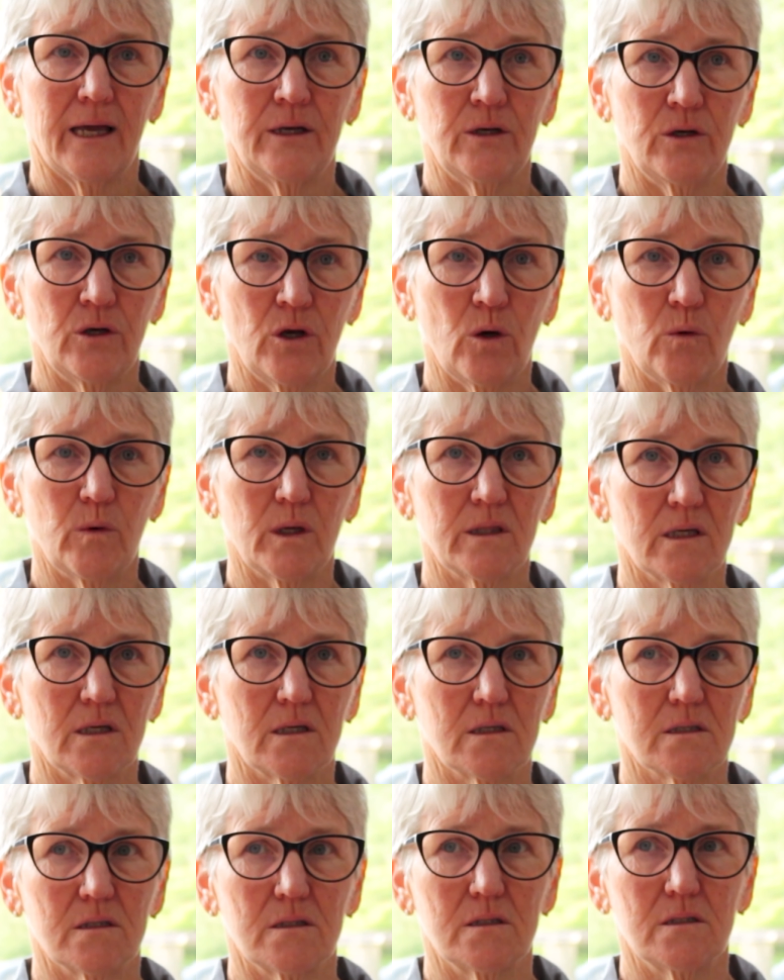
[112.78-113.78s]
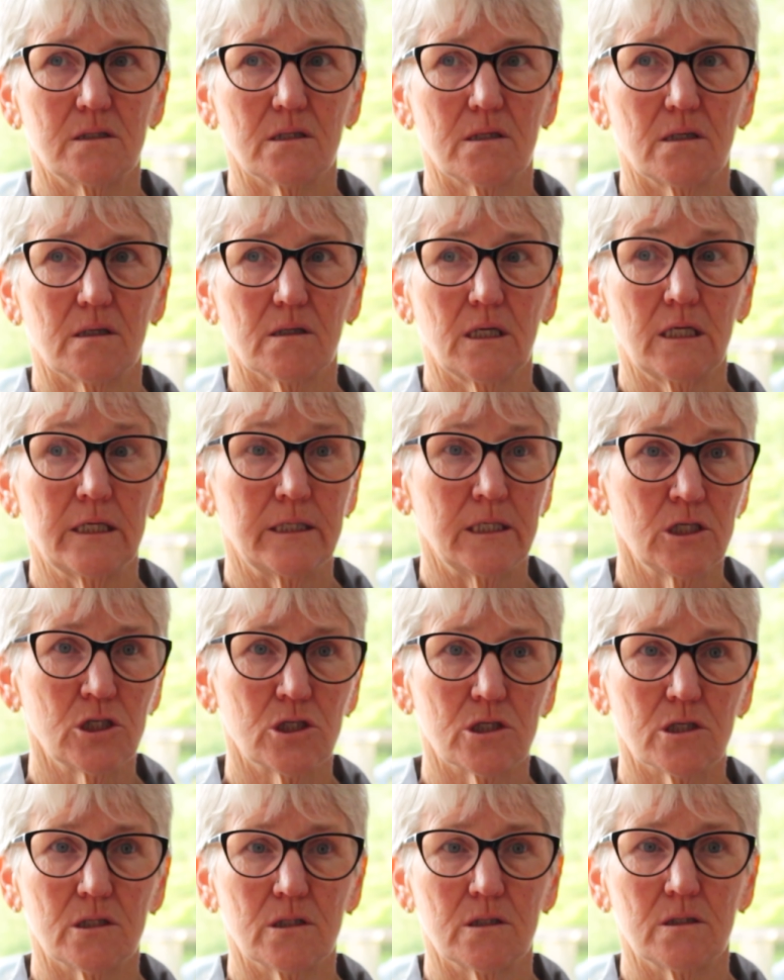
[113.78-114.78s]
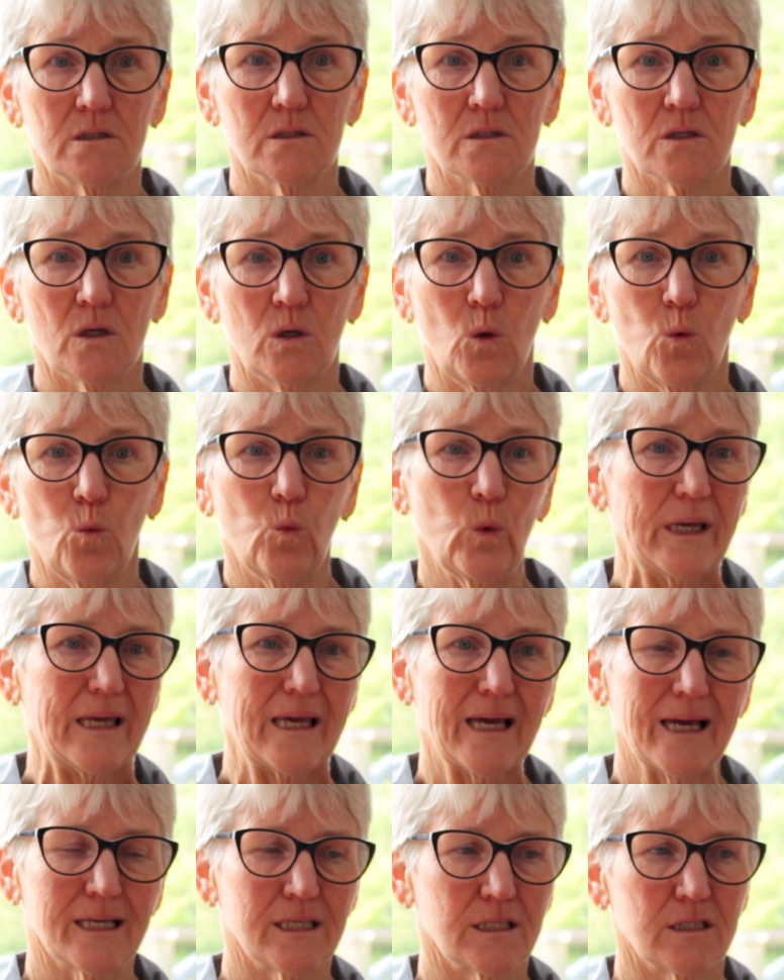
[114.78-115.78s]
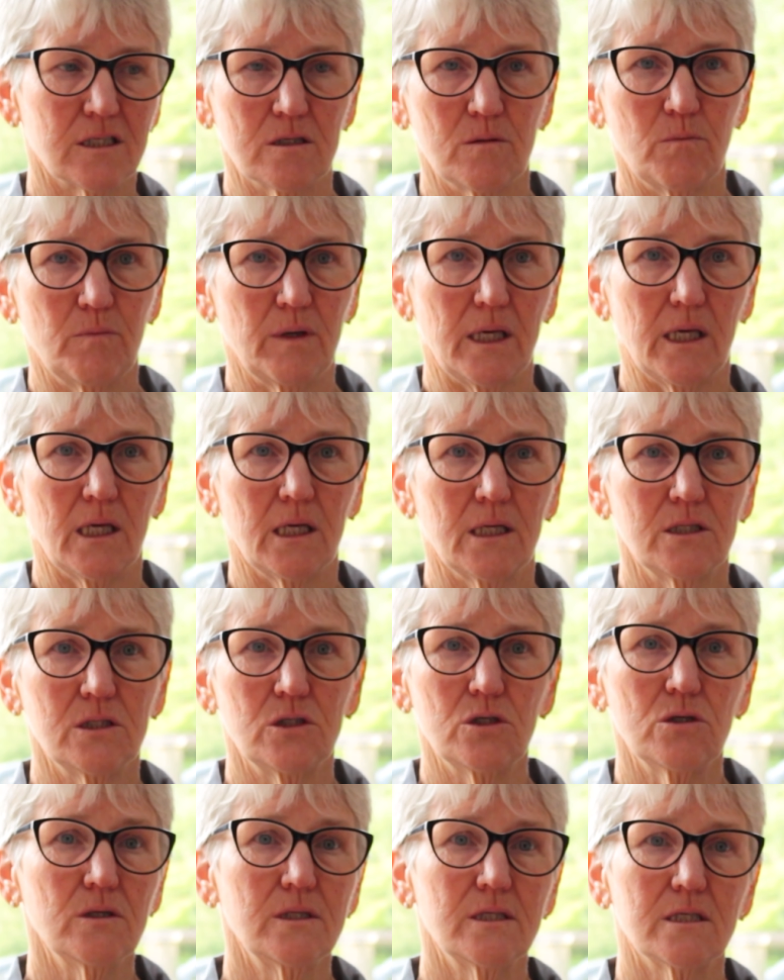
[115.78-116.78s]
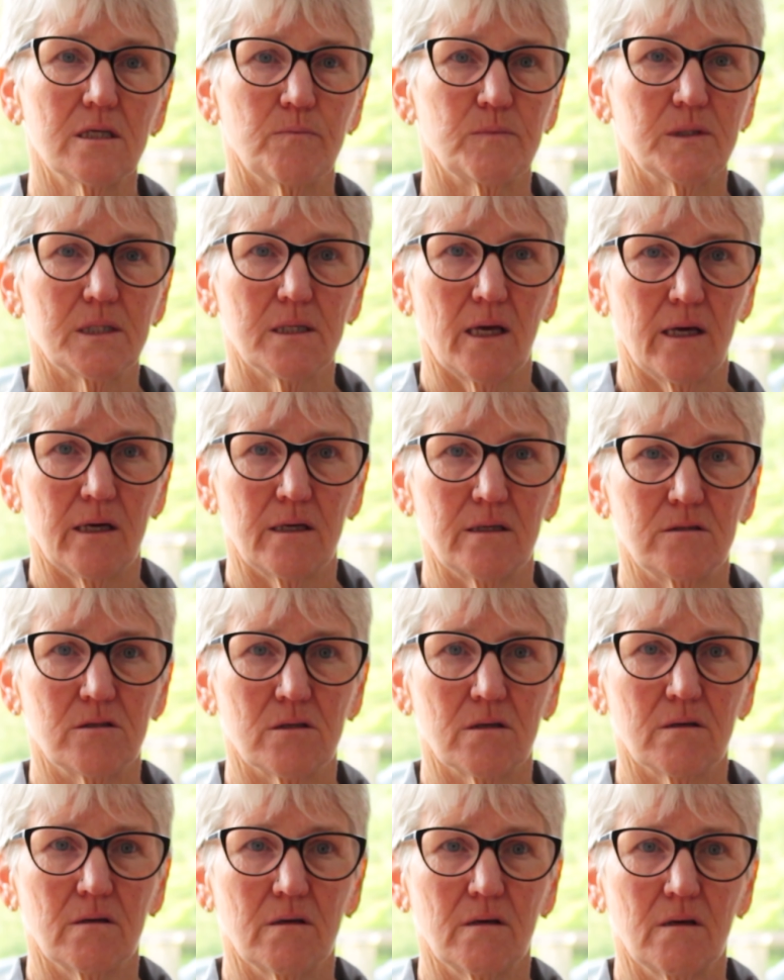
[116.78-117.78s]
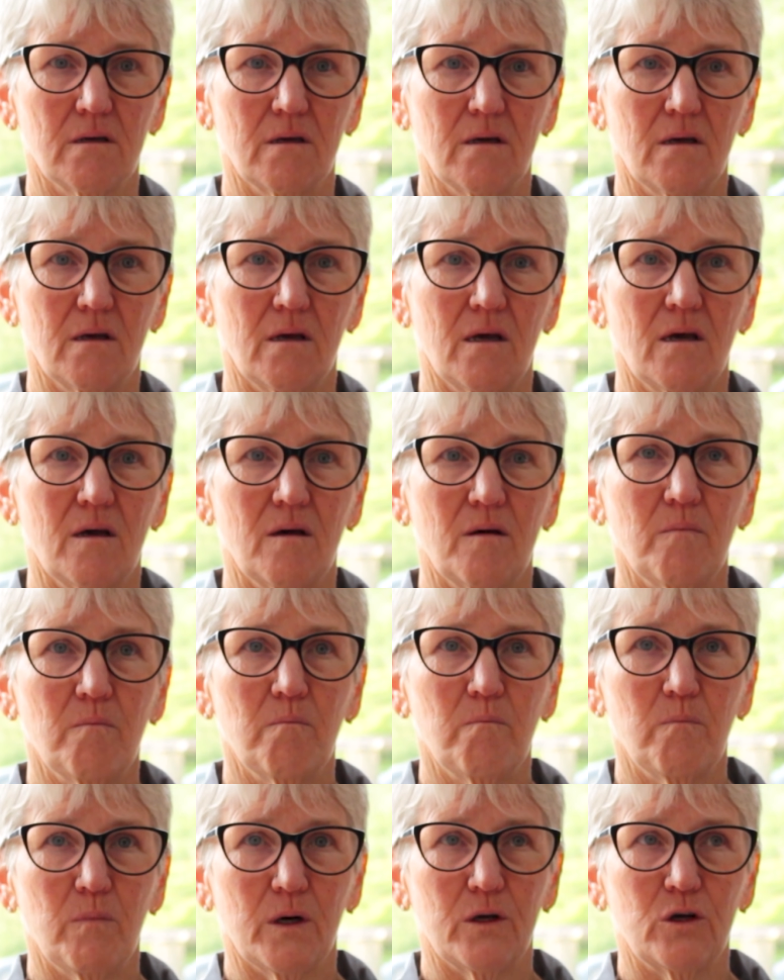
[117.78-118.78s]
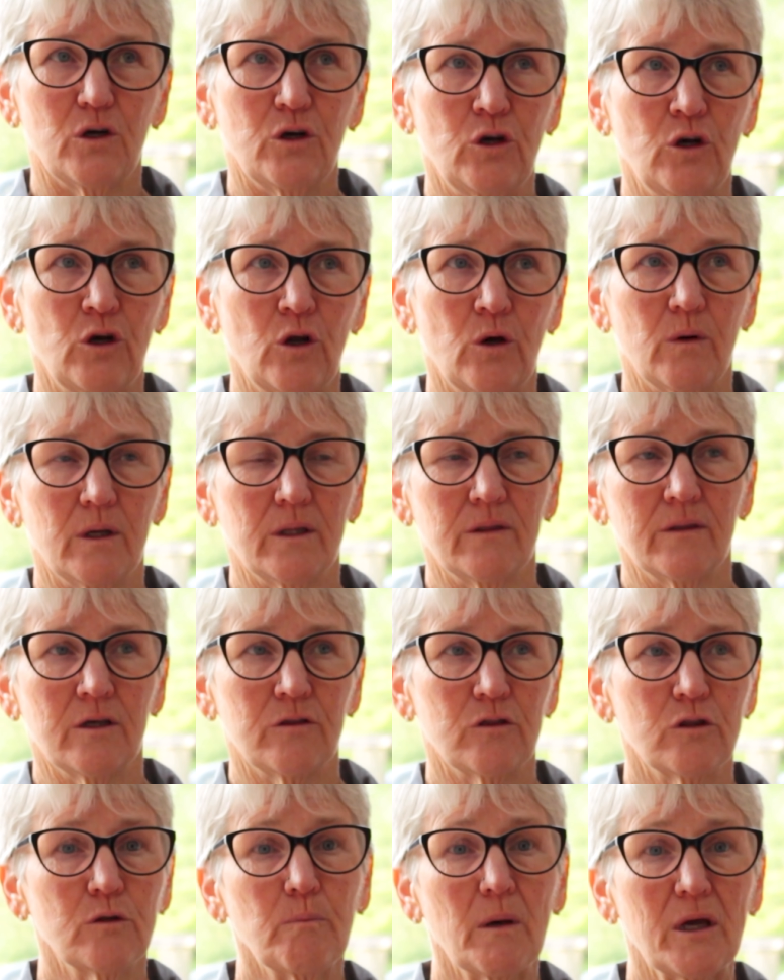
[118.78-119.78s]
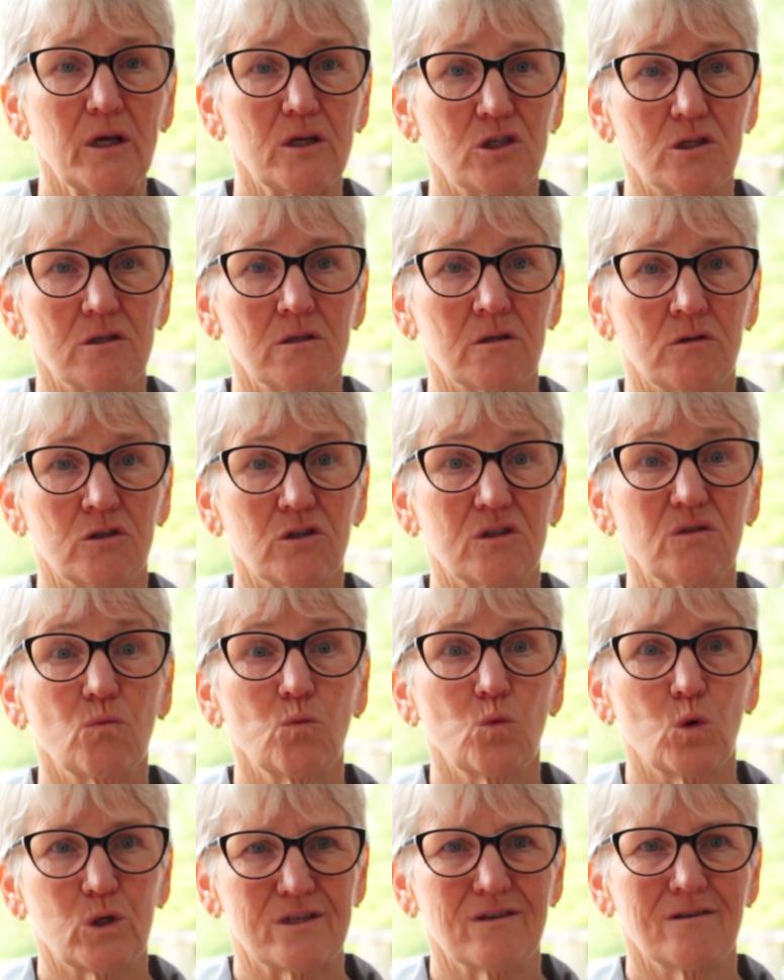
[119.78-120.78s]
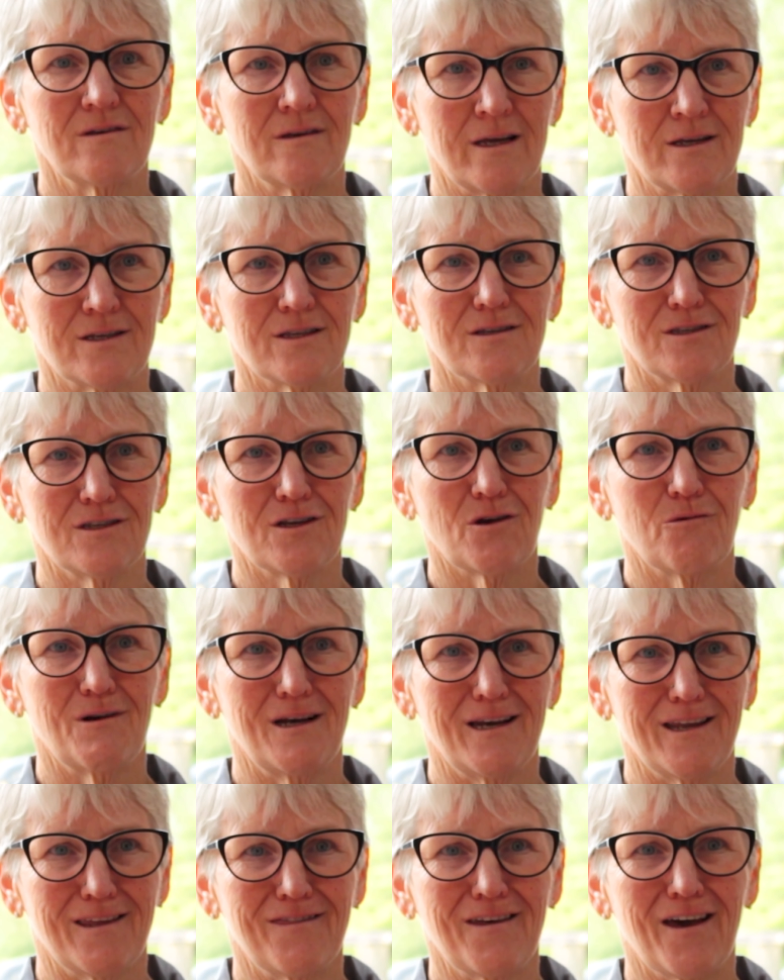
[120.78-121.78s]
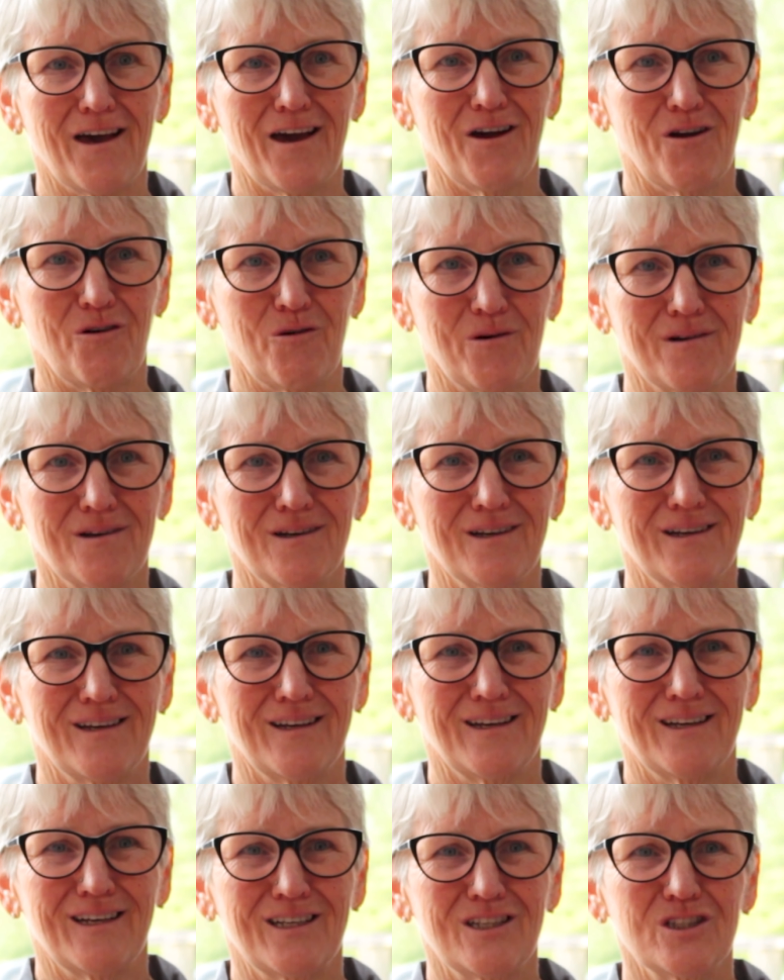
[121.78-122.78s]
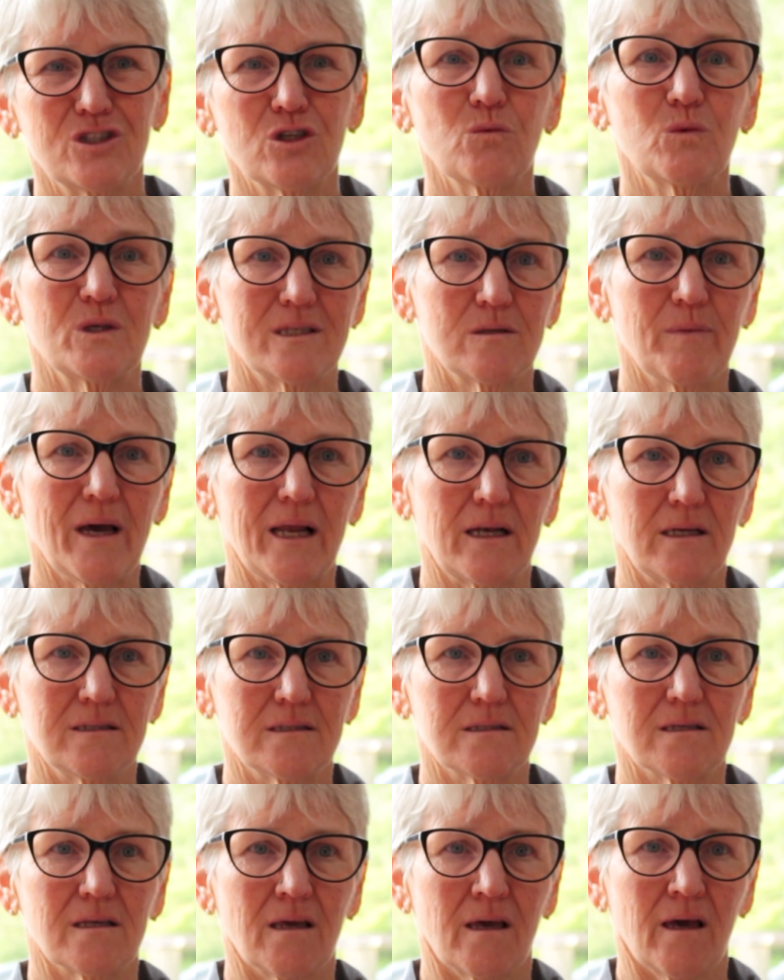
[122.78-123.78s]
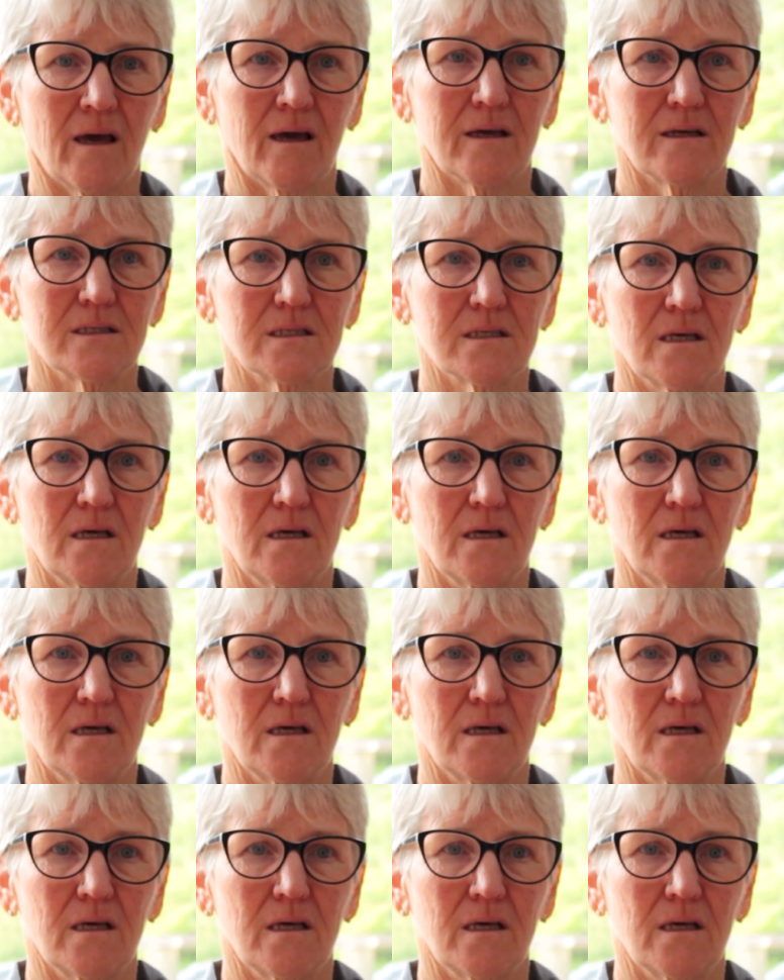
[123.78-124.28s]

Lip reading: and knowing that as clinicians we had to be 2 steps ahead, but knowing that the patient wasn't necessarily there. So it was the balancing act.